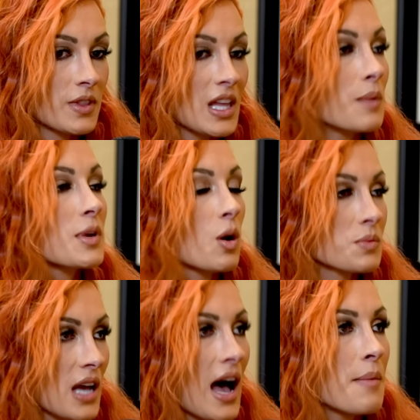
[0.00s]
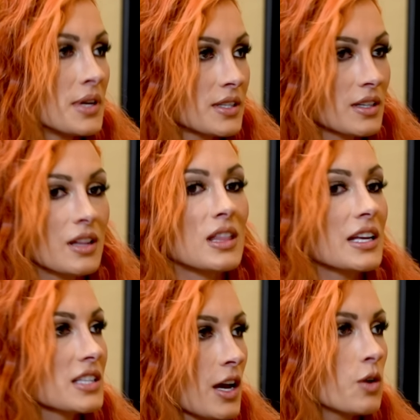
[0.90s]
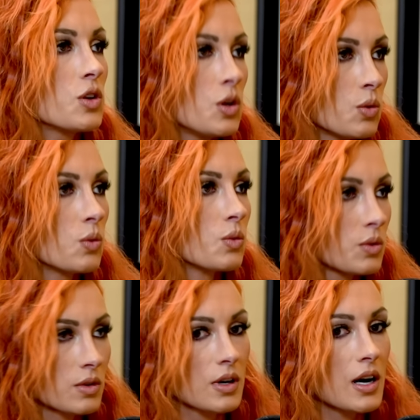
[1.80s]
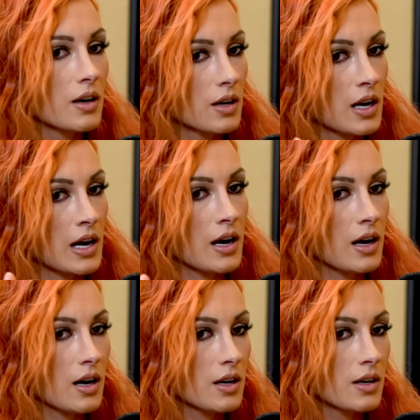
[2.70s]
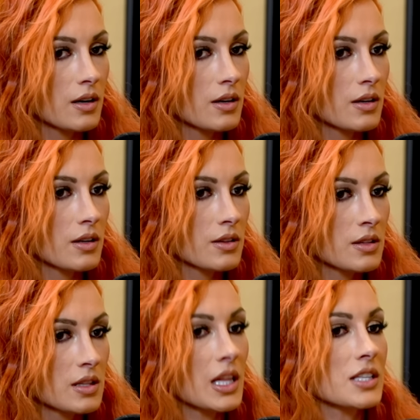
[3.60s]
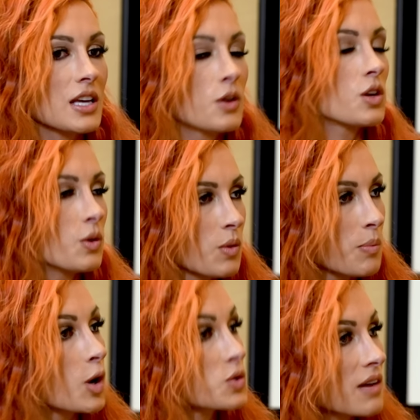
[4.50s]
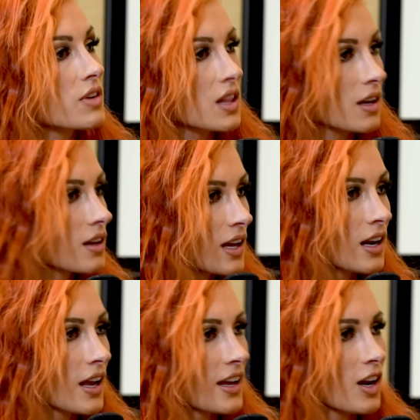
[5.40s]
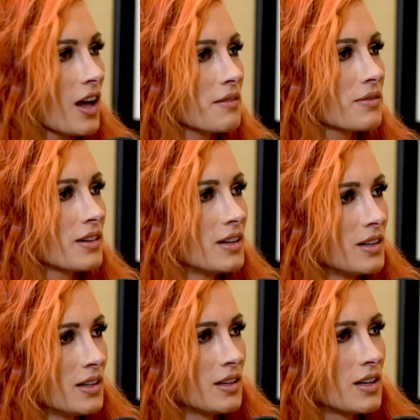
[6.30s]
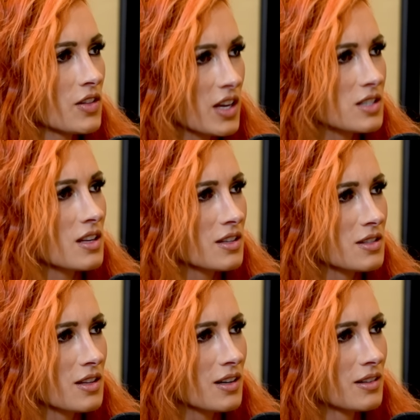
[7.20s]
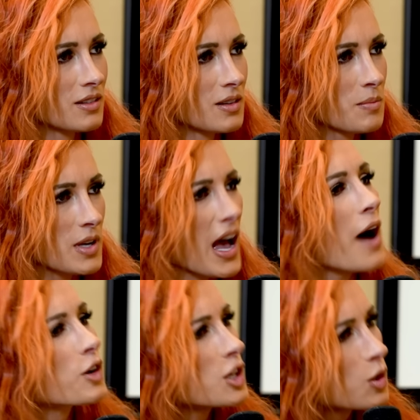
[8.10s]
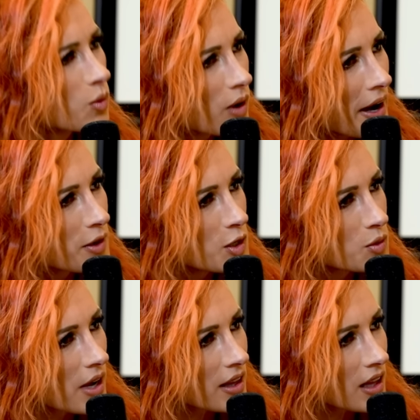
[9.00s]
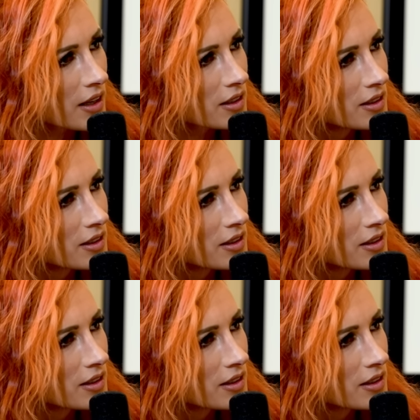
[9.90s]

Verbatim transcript: then it becomes a habit, and that's how you uh, that's how you approach everything in, yeah. in life. I think is is the how do you how do you take that?